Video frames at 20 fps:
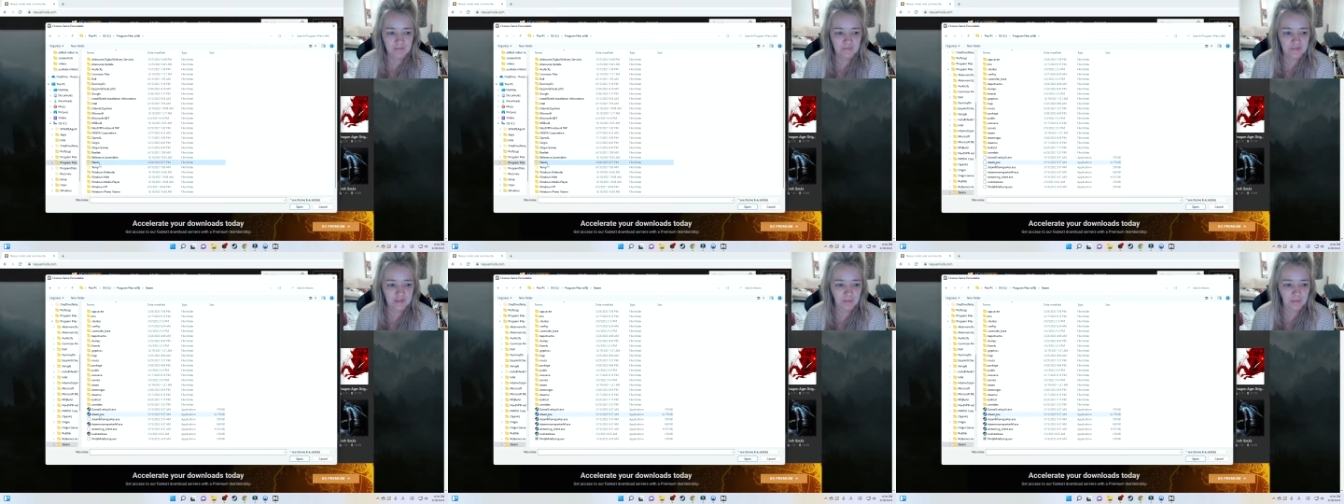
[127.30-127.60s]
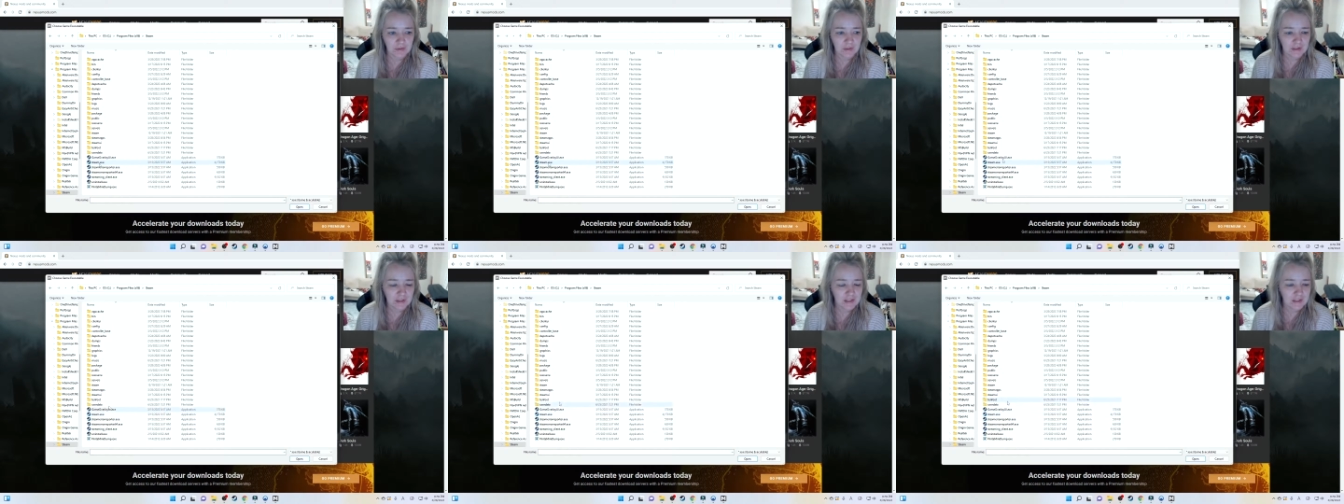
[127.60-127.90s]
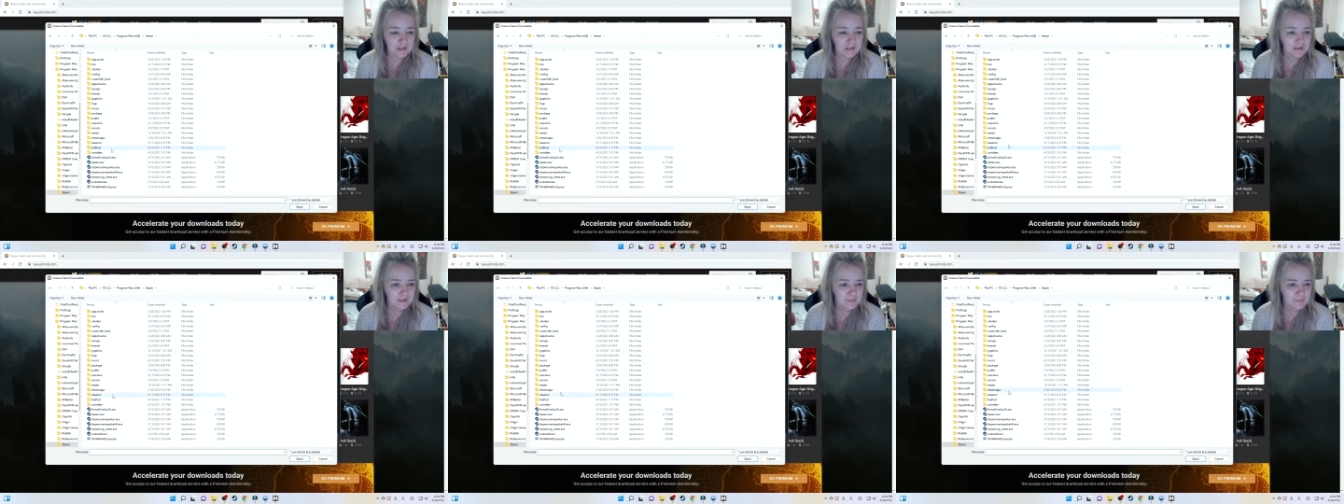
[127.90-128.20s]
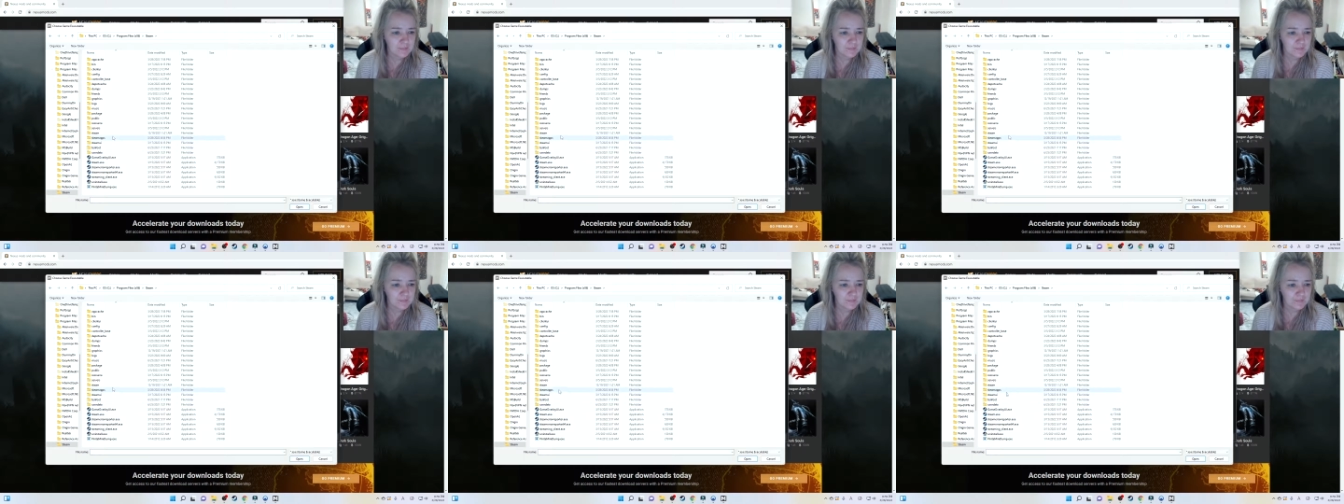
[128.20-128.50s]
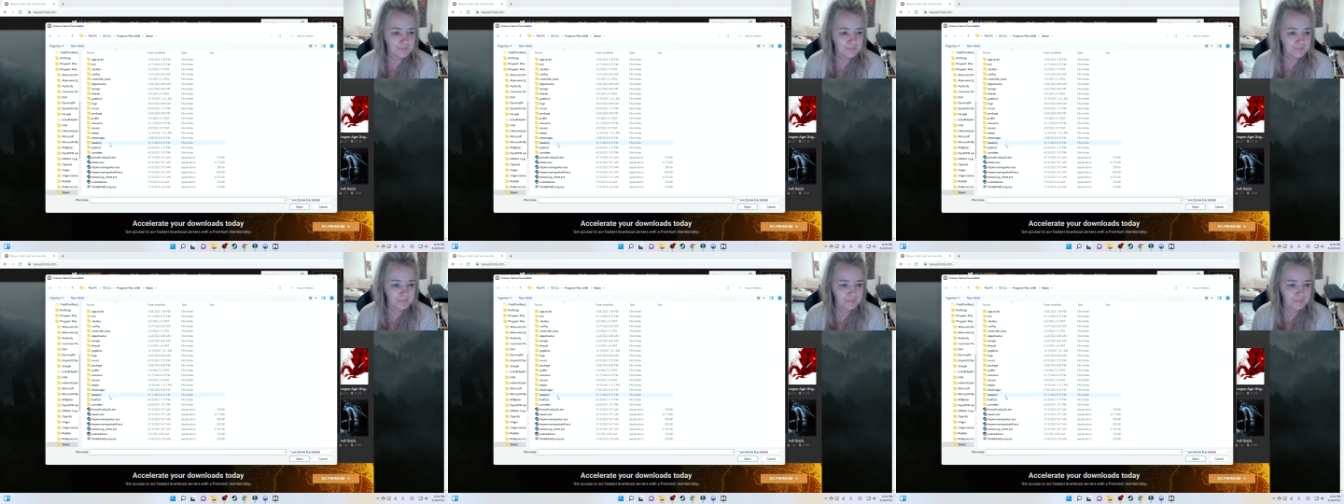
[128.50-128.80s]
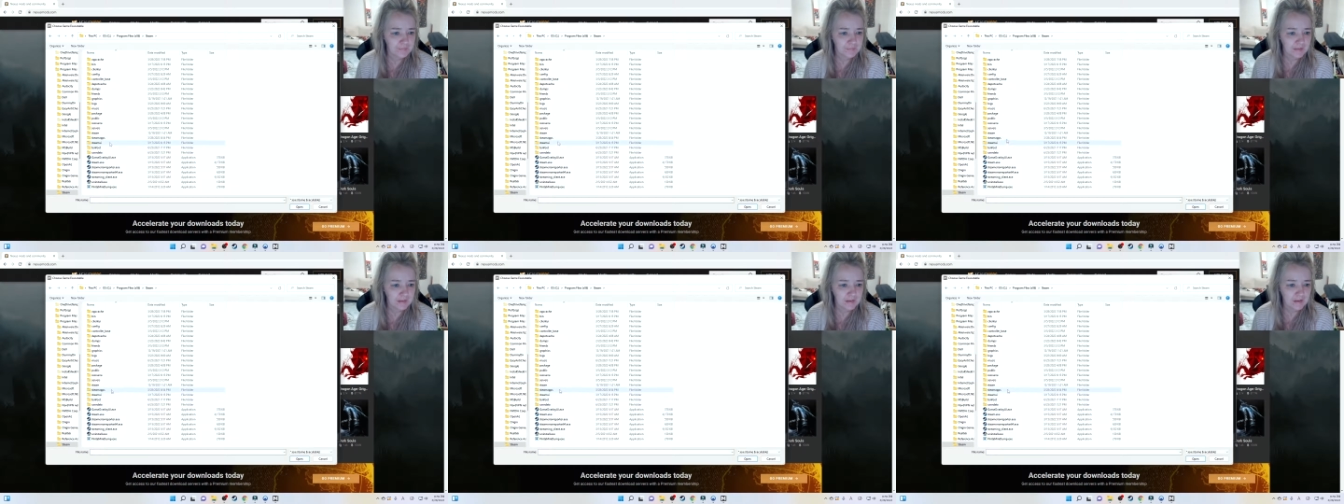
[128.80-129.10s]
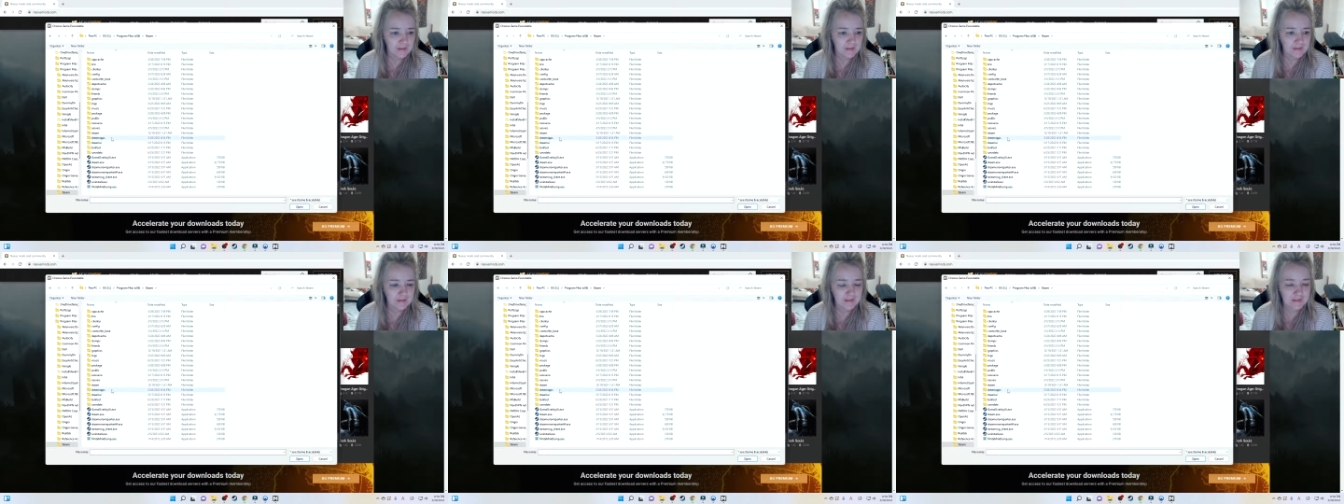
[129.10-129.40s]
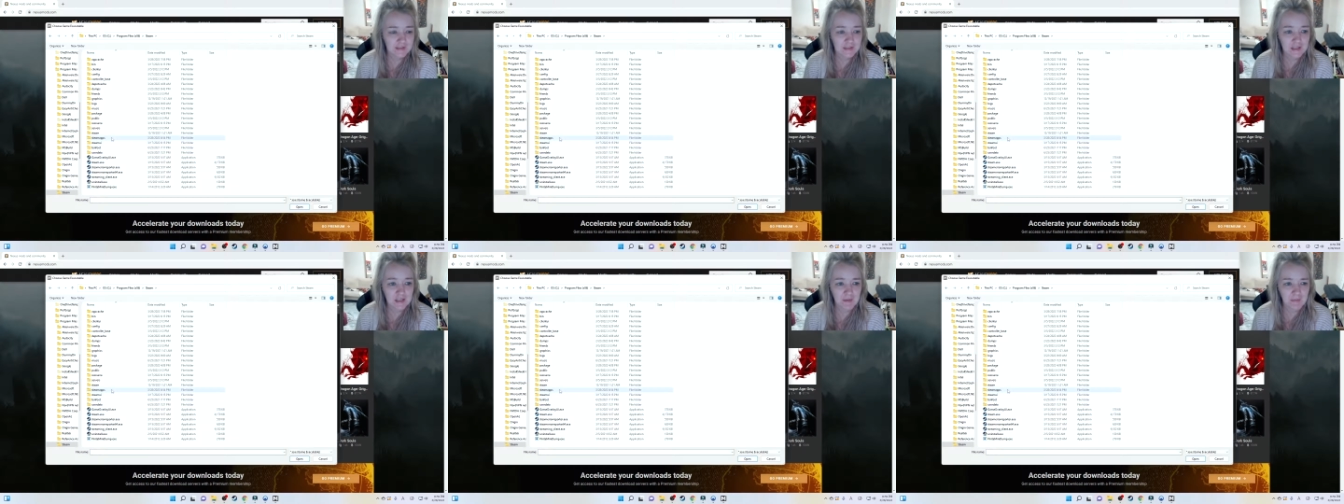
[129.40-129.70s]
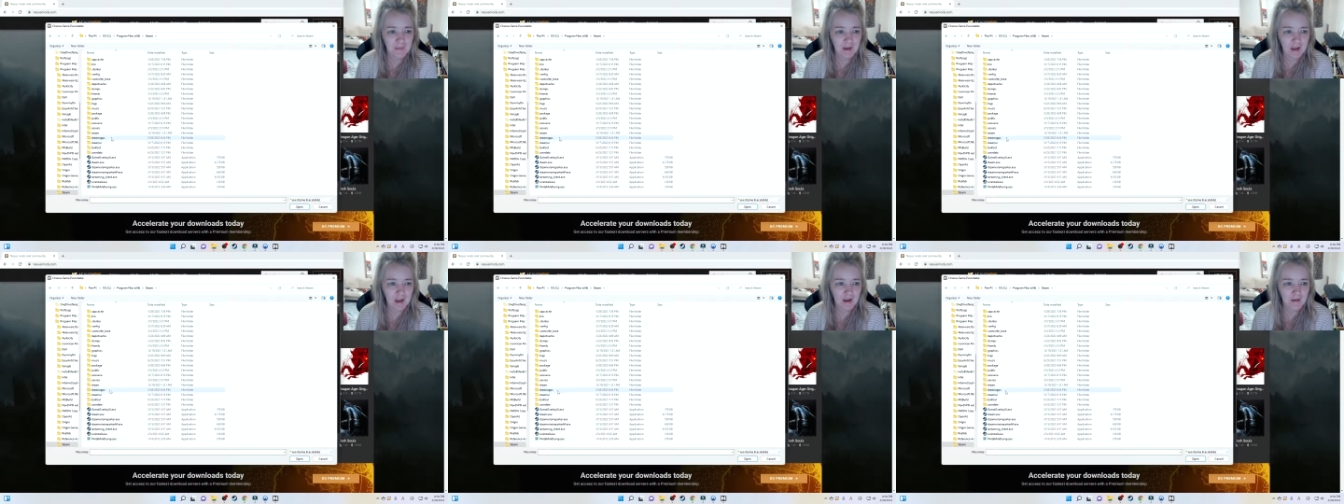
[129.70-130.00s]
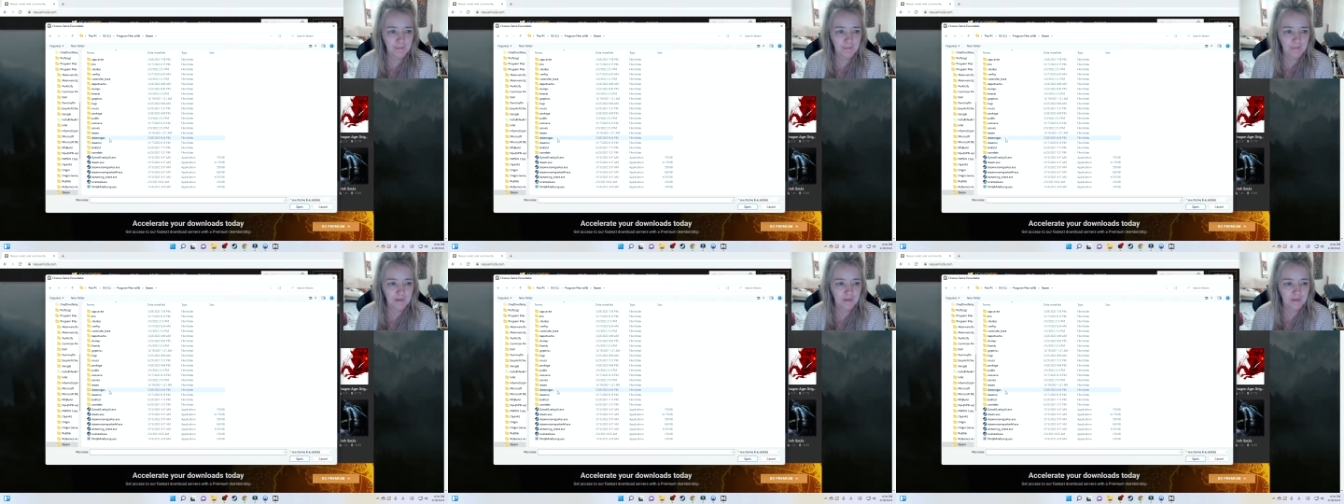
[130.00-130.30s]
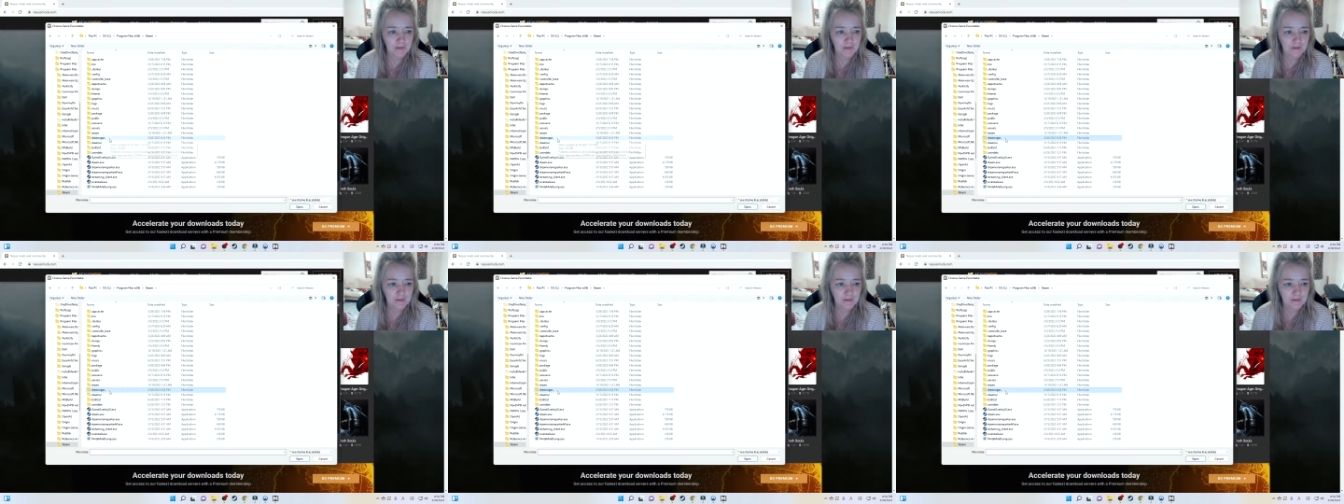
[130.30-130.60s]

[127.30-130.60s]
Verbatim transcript: double click. Steam Apps,